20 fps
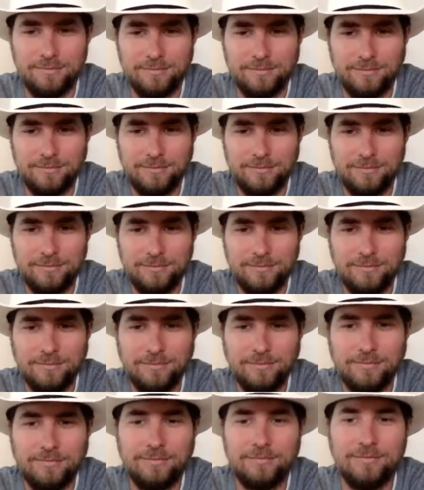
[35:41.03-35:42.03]

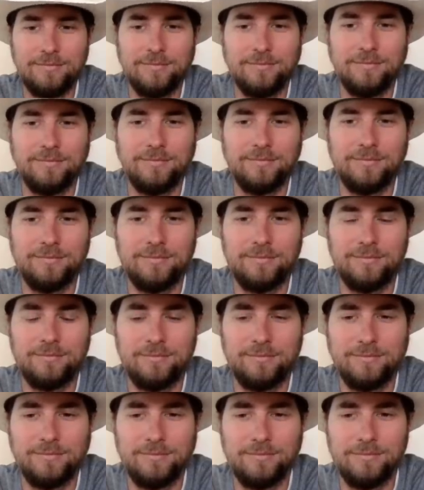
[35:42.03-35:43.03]

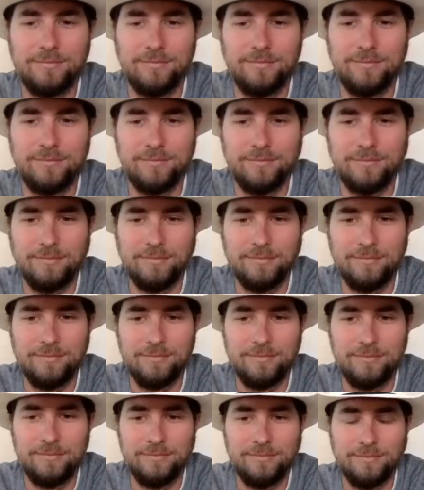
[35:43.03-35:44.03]

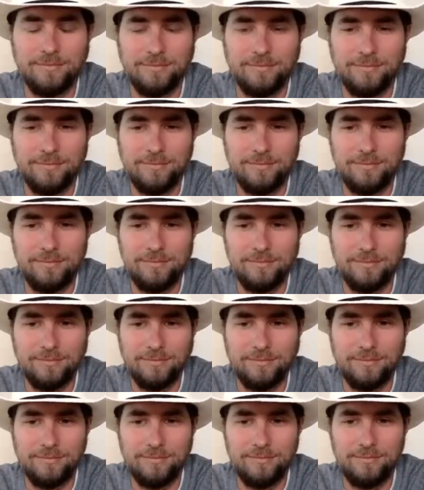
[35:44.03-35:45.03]

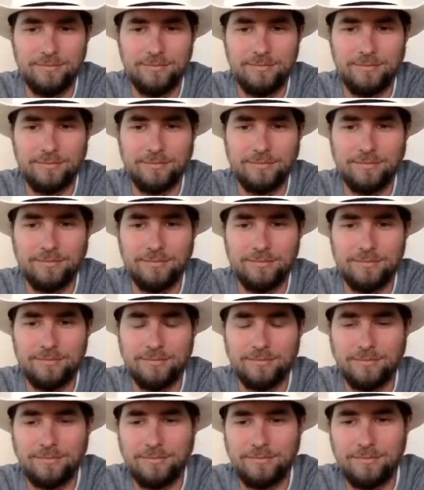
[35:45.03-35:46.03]

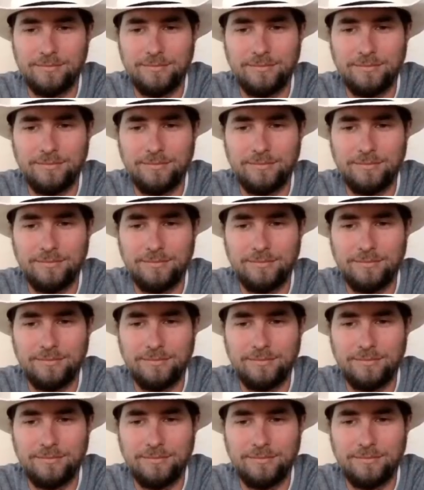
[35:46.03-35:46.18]
The person shown says nothing.